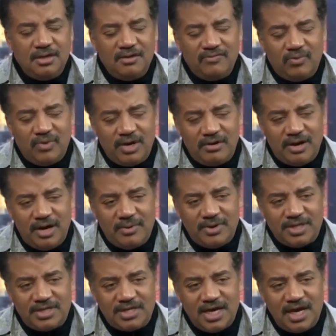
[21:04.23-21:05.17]
of where I
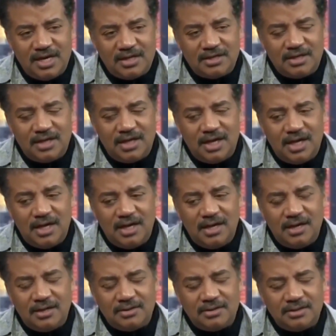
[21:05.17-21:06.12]
would attend.
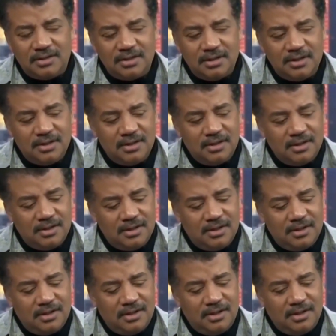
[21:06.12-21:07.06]
And
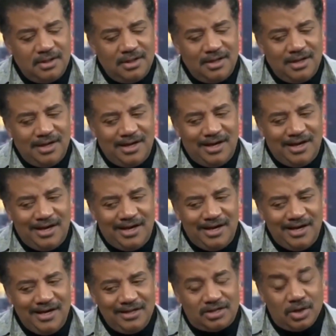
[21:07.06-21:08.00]

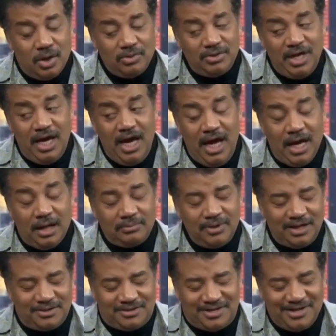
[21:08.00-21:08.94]
uh, so yeah,
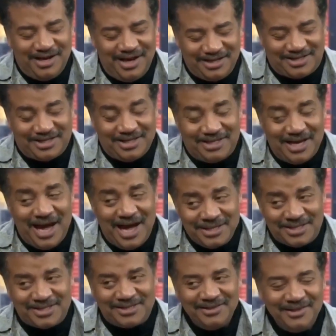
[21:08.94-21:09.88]
I, I, said
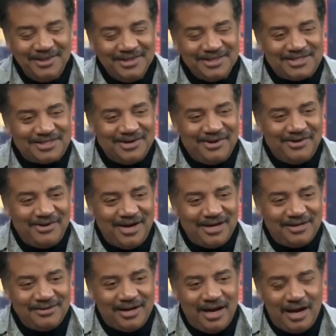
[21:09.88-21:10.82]
yes. So
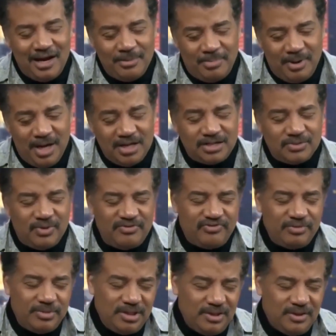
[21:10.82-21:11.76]
I got on the bus,
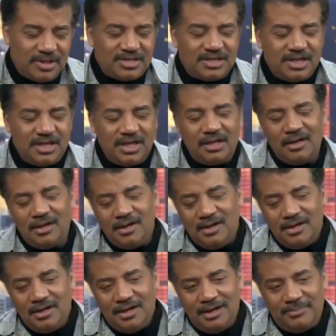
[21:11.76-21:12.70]
went from New York City
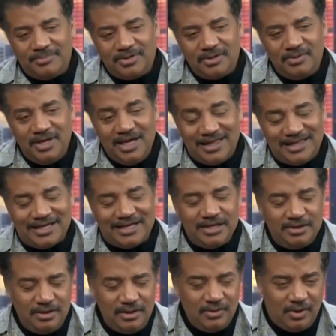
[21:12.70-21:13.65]
up to
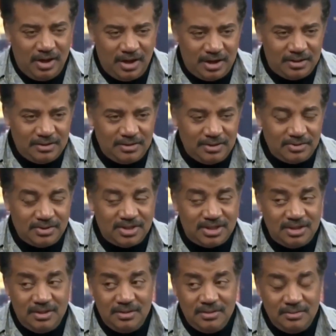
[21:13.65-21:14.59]
Ithaca, New York. This
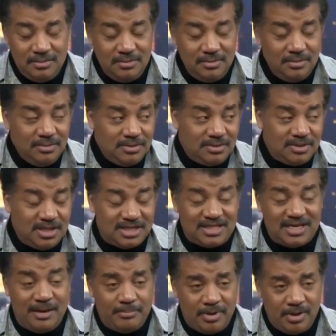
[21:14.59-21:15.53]
was in
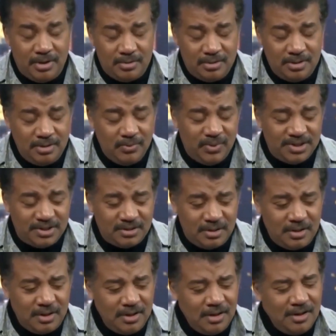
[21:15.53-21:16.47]
December in the
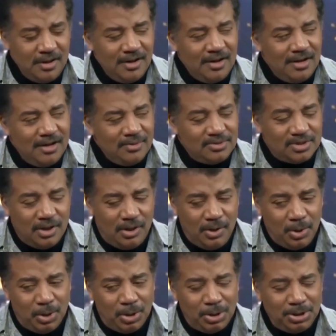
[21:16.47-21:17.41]
winter. It was
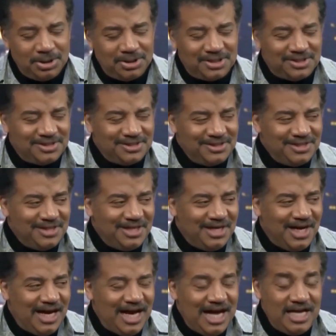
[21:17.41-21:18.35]
cold, and
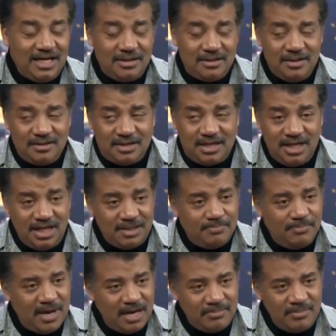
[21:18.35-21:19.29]
uh, and he
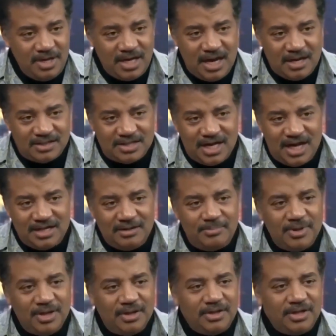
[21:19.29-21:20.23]
indeed met me outside
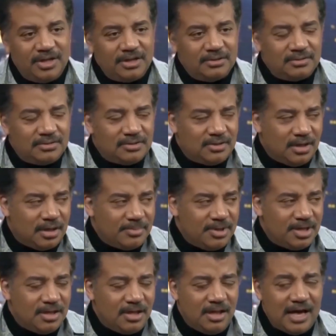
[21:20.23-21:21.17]
the building, took
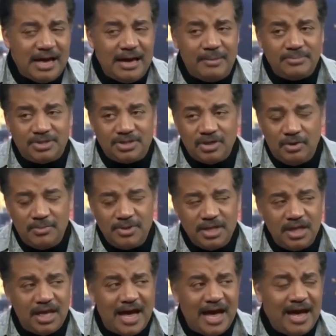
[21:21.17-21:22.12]
me to the lab, showed
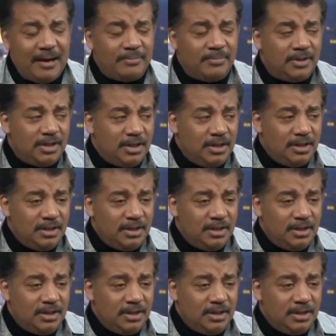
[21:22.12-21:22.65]
me the lab,